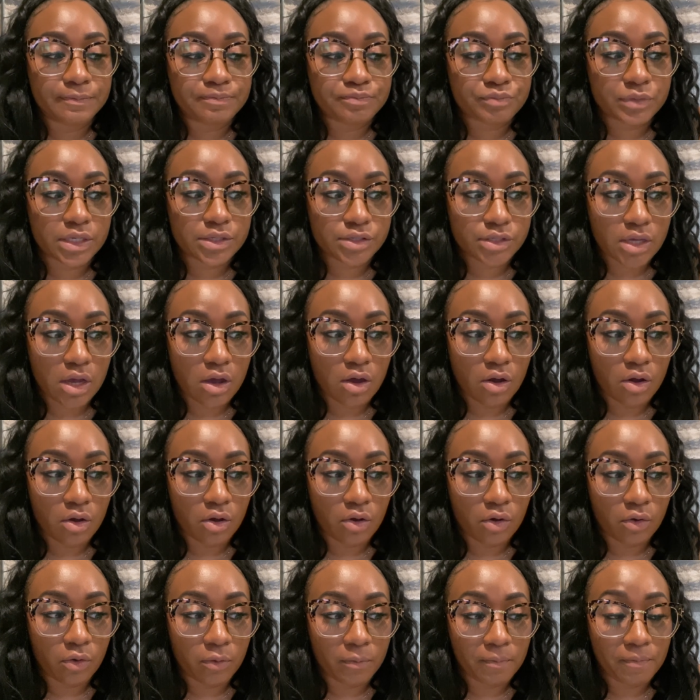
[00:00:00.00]

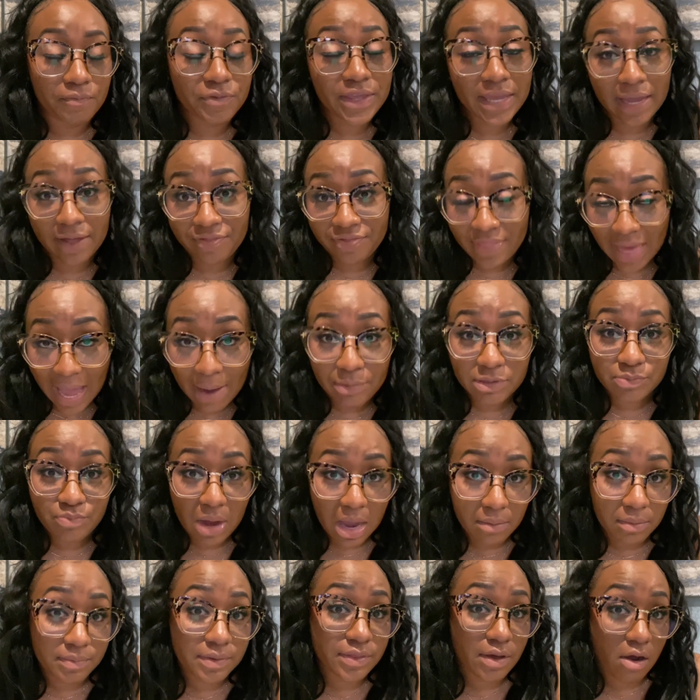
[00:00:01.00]
So yeah, that was
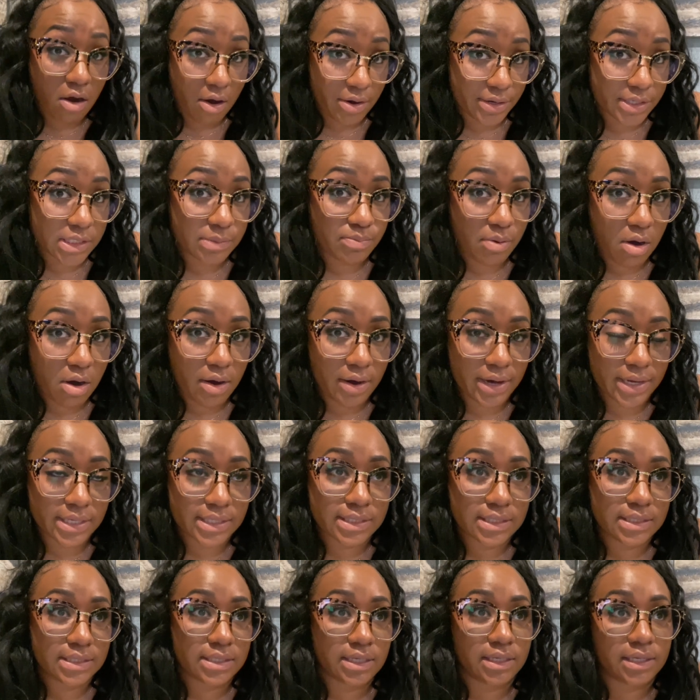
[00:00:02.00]
probably the hardest part,
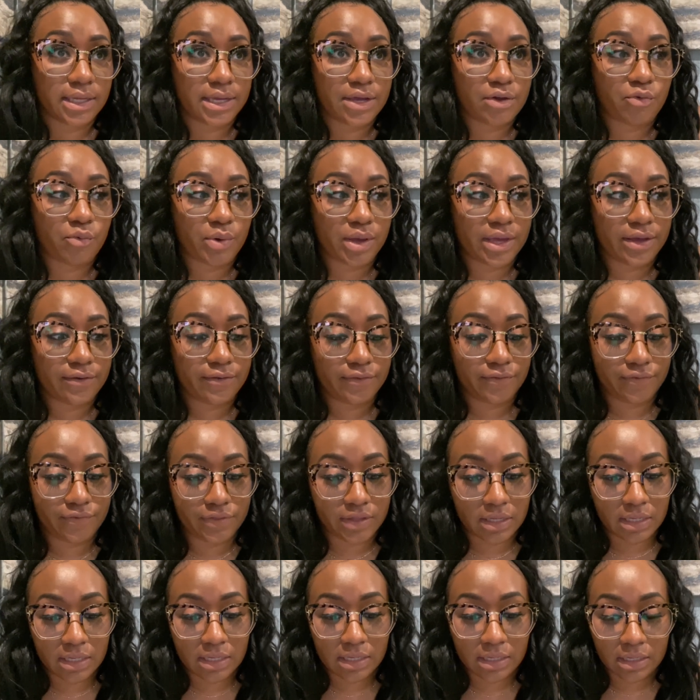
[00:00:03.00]
is dealing with
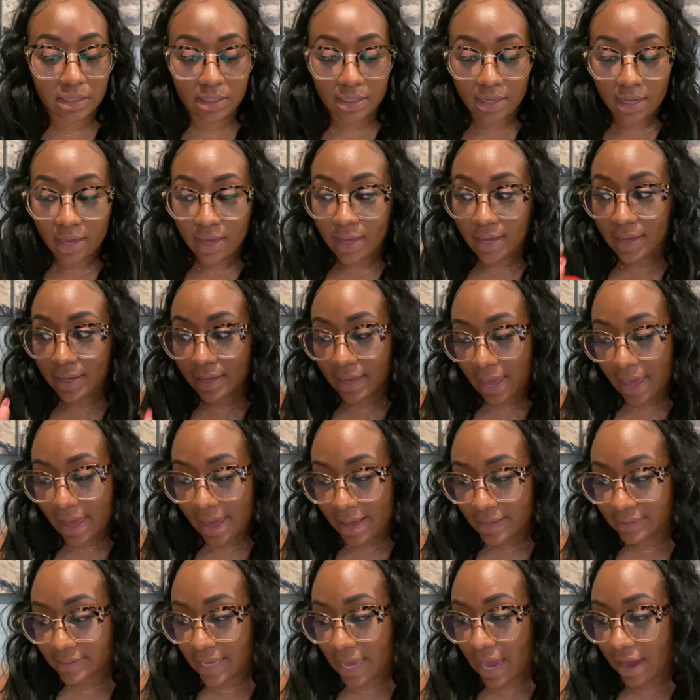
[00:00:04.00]
the
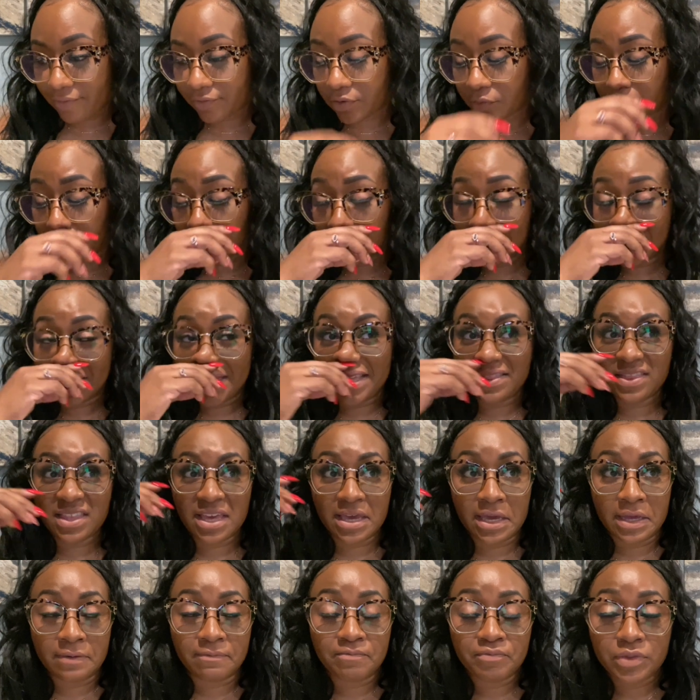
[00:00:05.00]
gas afterwards. And
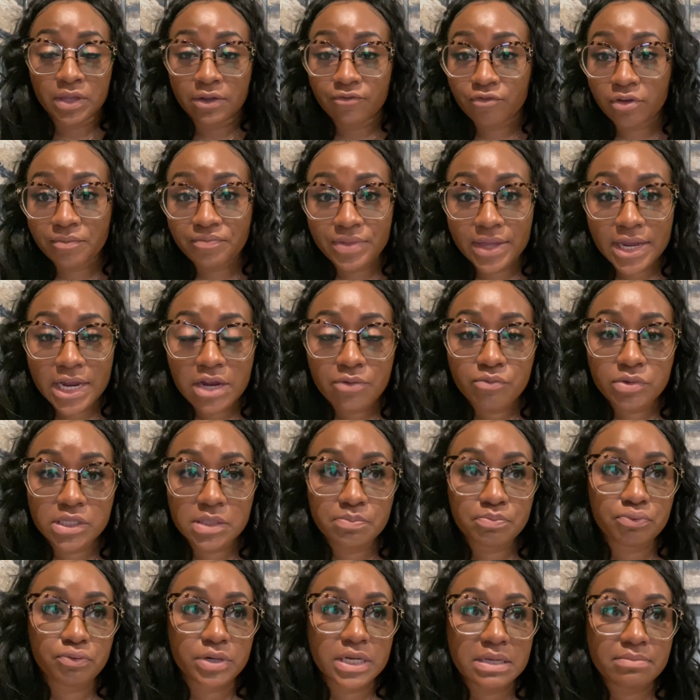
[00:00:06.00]
then from there, it was
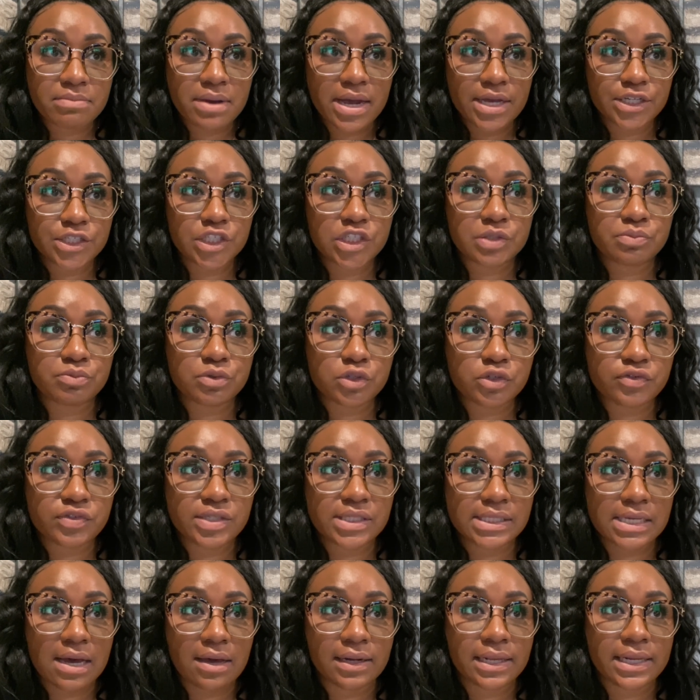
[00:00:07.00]
pretty much smooth
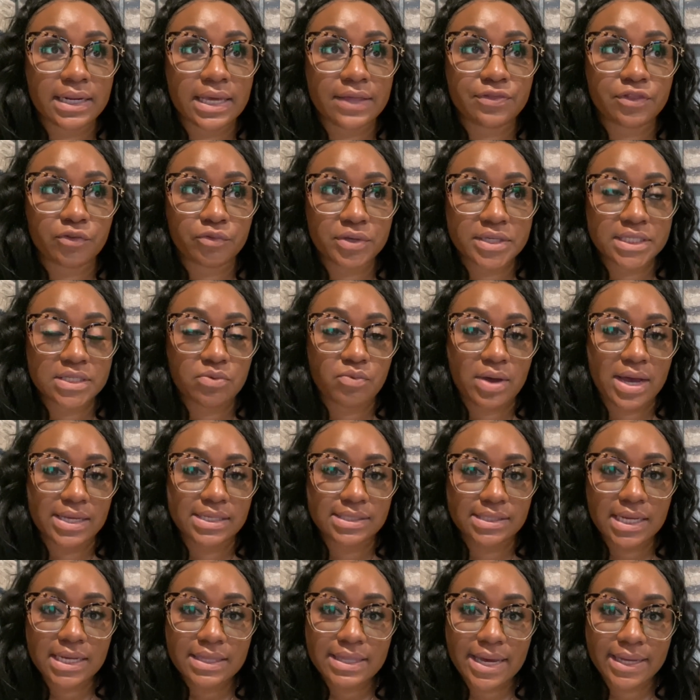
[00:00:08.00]
sailing. And the reason why I
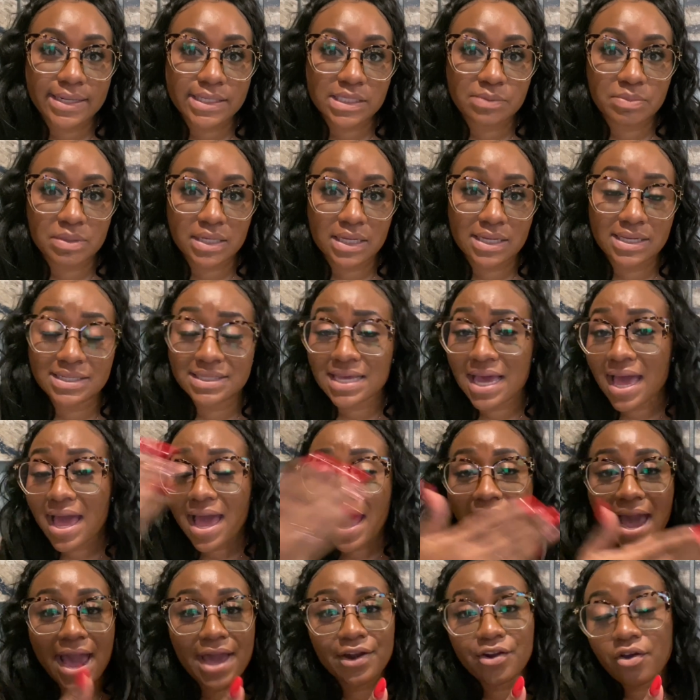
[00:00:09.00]
say that is because
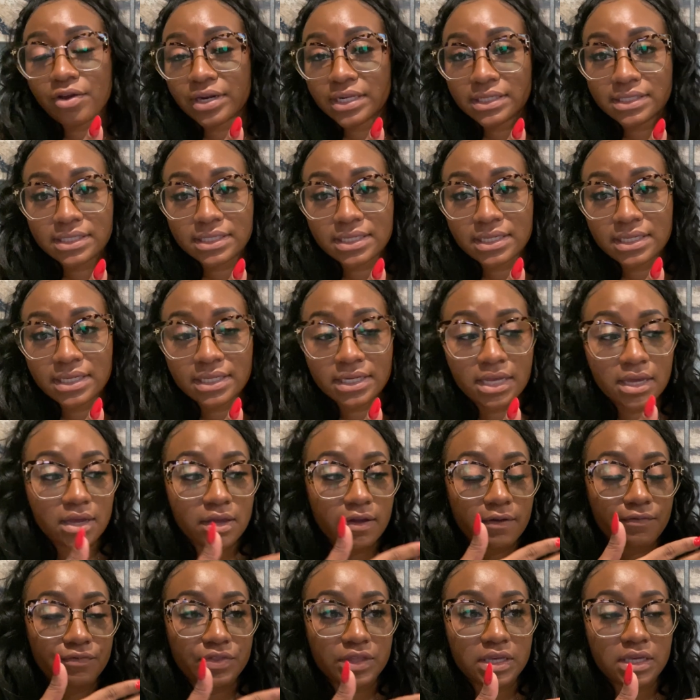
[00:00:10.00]
I had already did
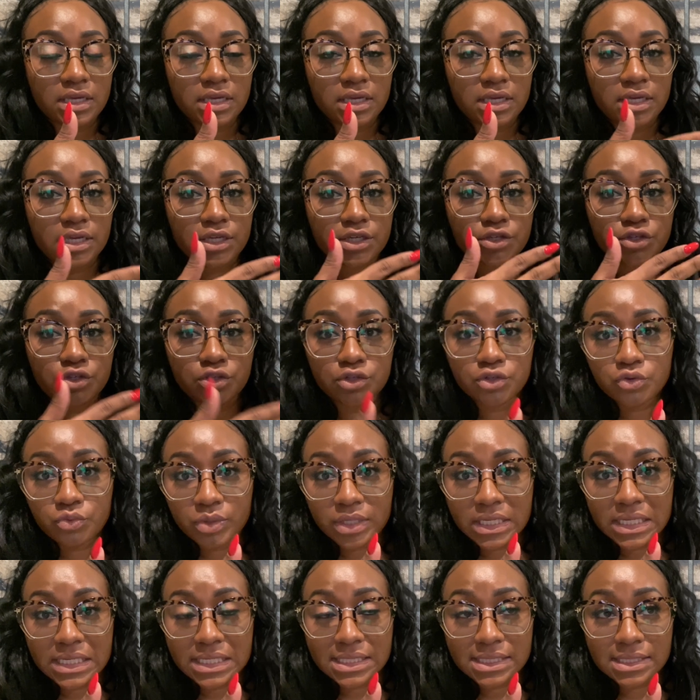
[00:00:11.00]
the 2
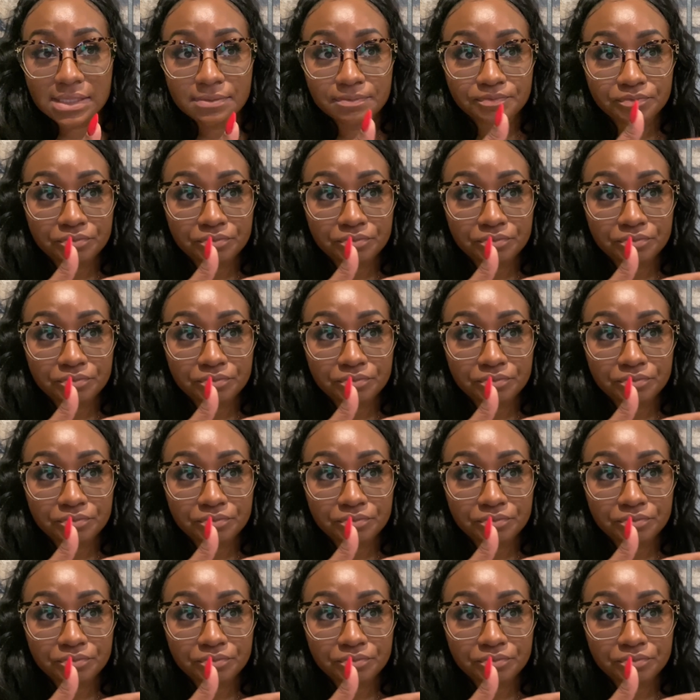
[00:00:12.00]
weeks